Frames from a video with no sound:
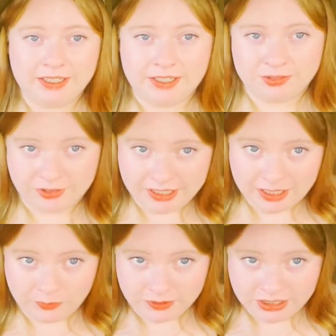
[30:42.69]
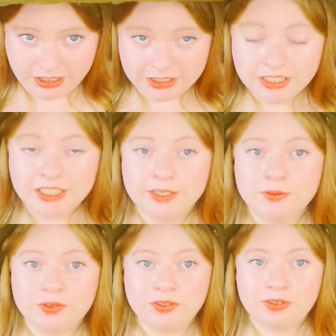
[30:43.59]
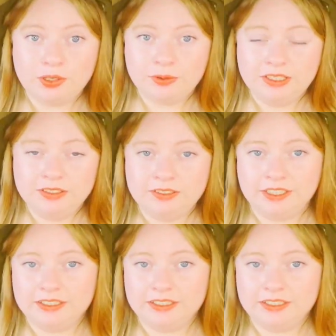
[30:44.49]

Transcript: a freaking witch hat, and it was so easy.